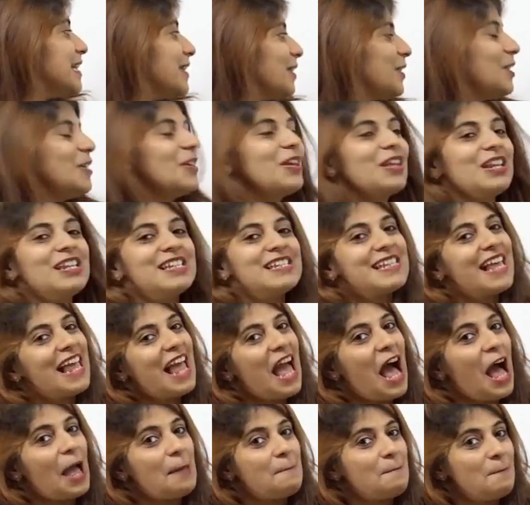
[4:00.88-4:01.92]
So you're gonna
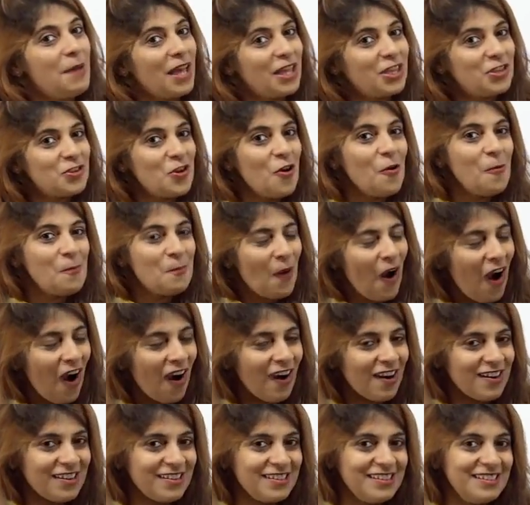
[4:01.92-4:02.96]
say, "I beg your
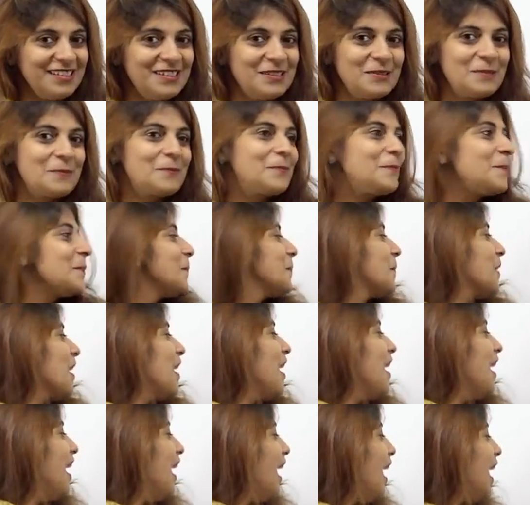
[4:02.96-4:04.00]
pardon."
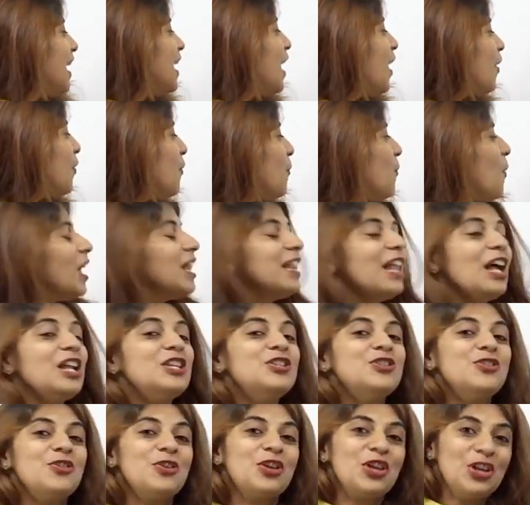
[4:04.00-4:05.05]
Another one
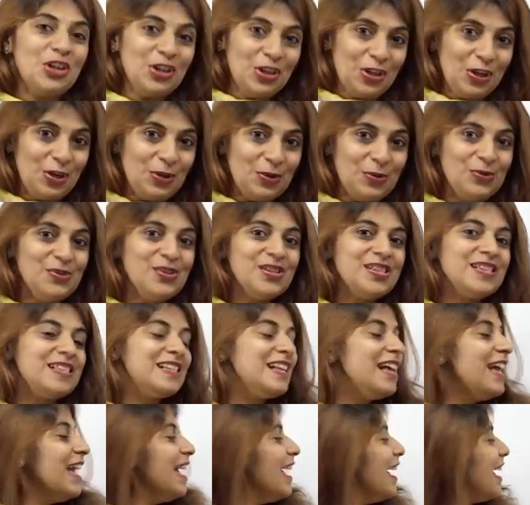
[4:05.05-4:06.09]
that you can
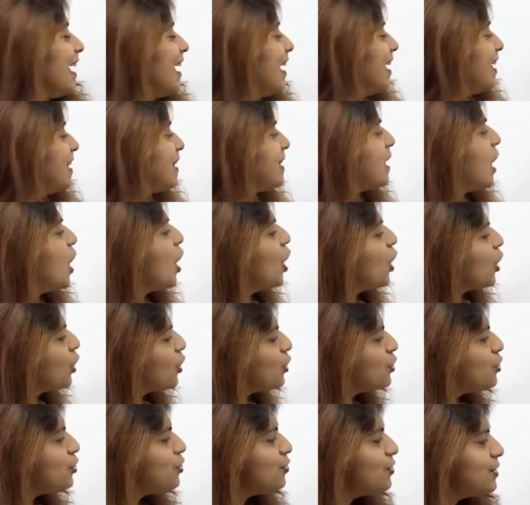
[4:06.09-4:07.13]
use is,
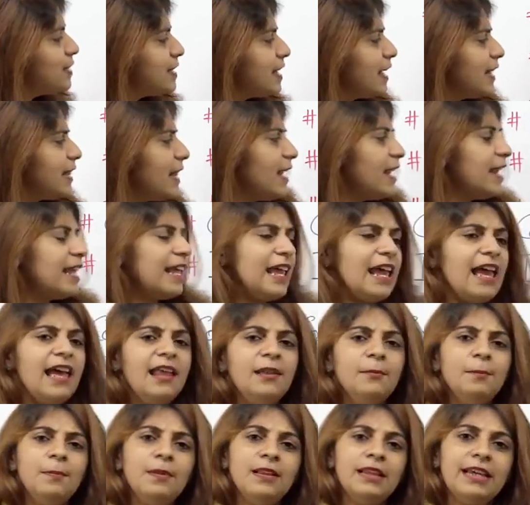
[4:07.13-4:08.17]
"Could you say that
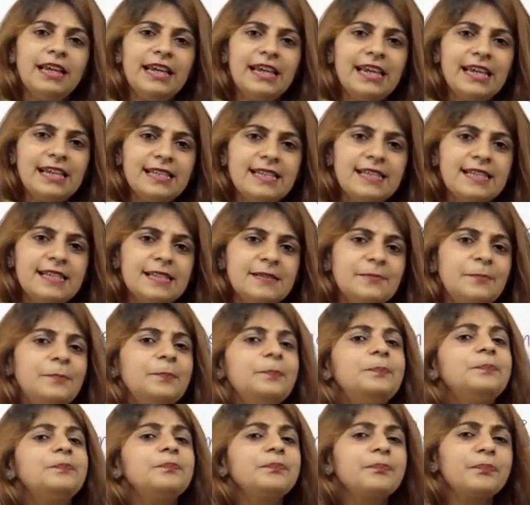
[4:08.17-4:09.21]
again, please?"
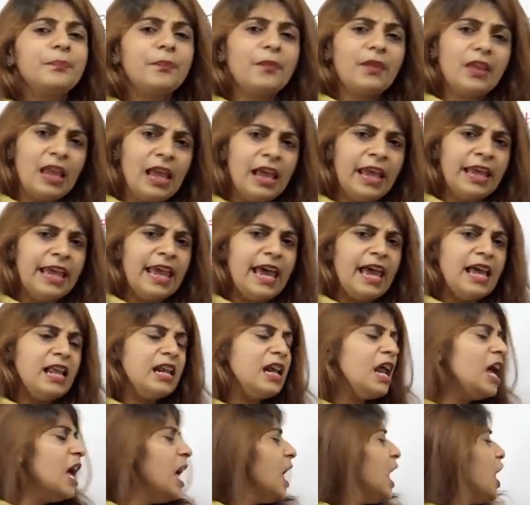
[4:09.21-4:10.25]
Again,
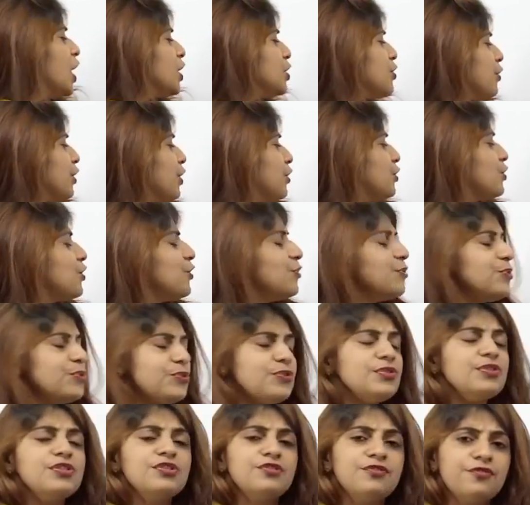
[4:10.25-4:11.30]
you can use
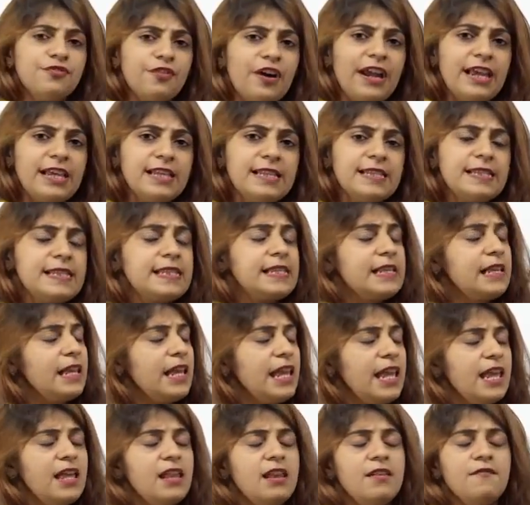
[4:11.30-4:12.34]
this phrase
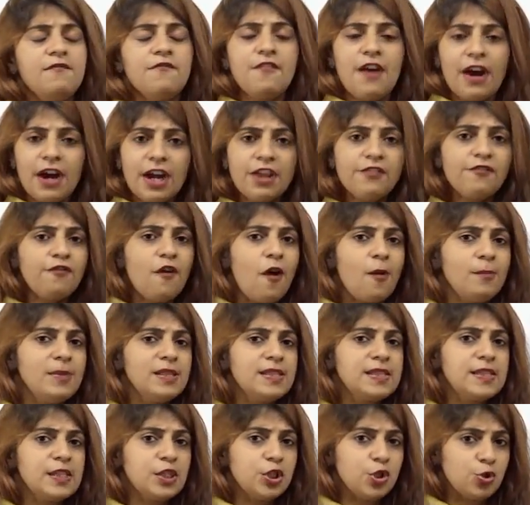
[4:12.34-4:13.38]
in very
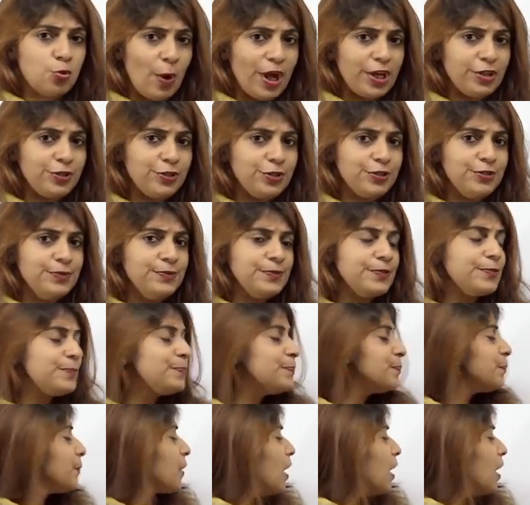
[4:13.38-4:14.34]
formal situations.